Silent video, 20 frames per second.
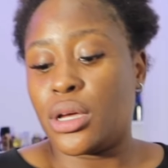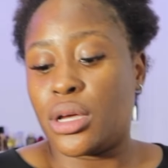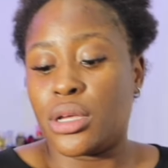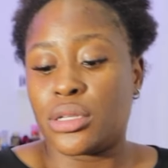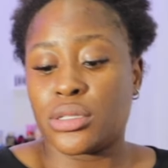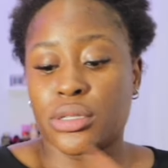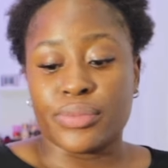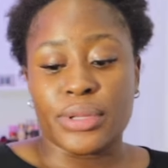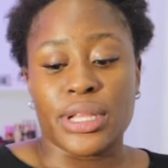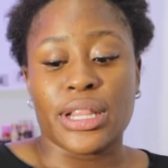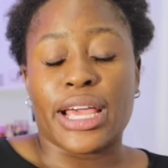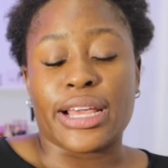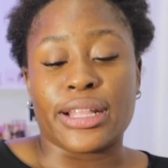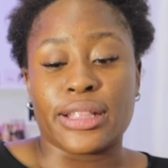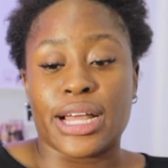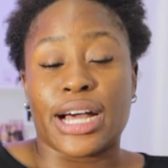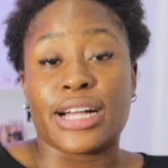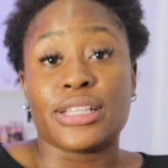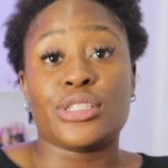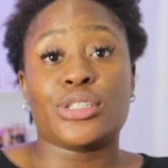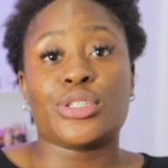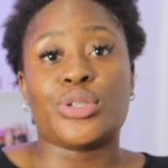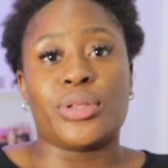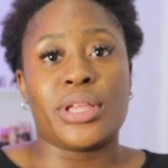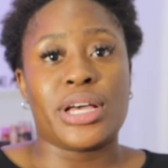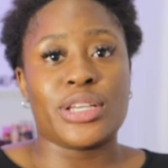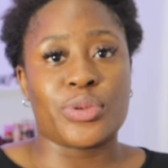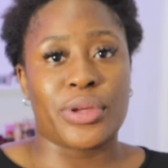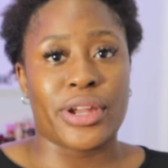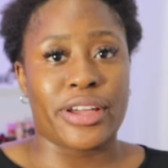something like that. So
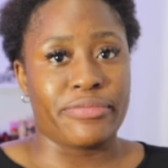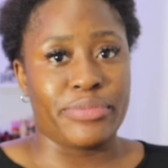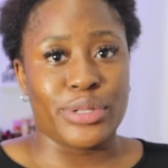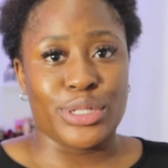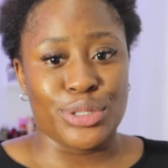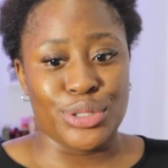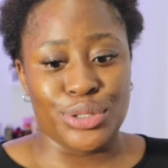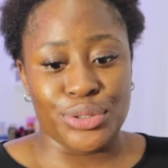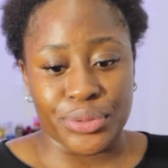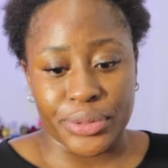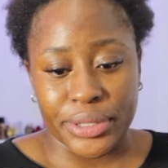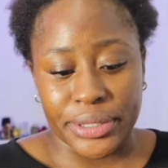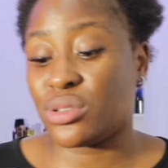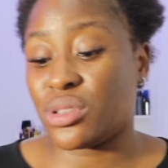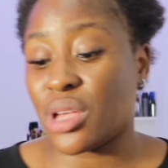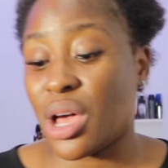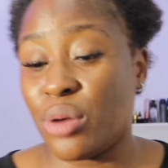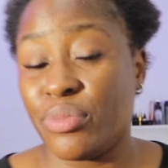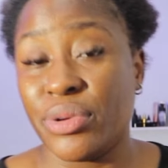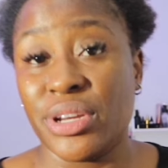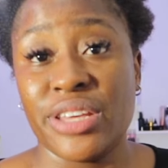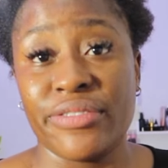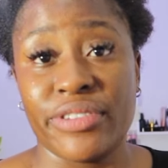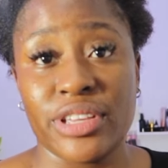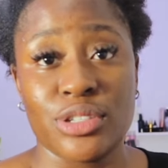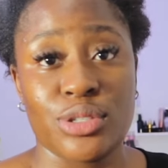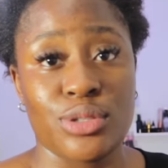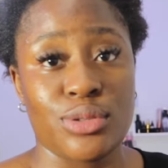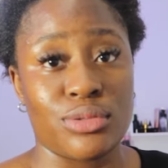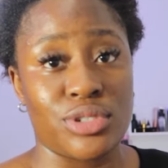that's what I've been doing. I'll be
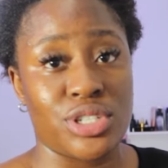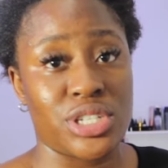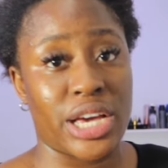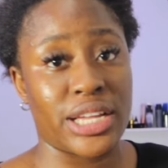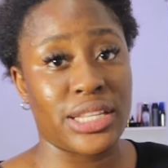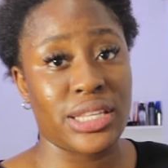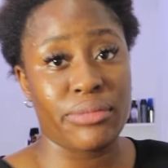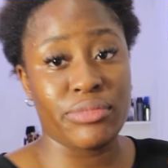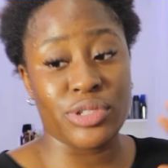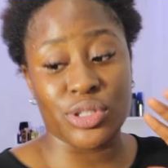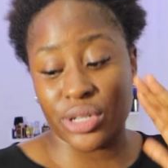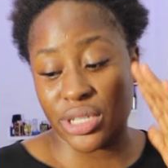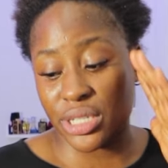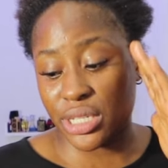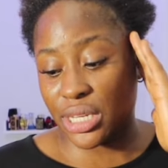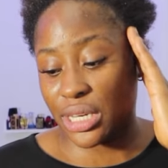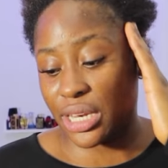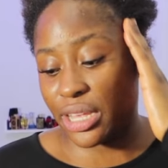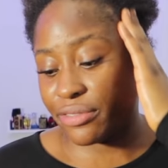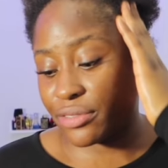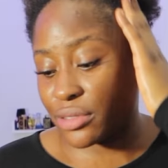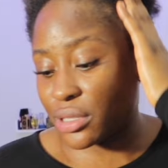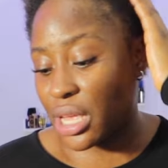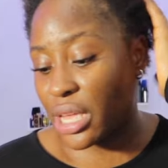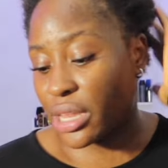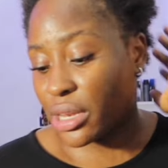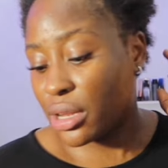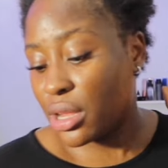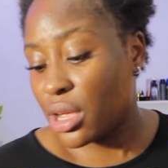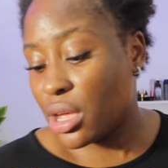leaving soon. Shy, time is already 11
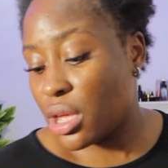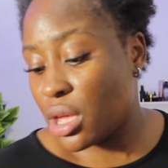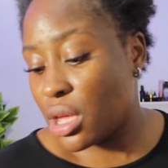and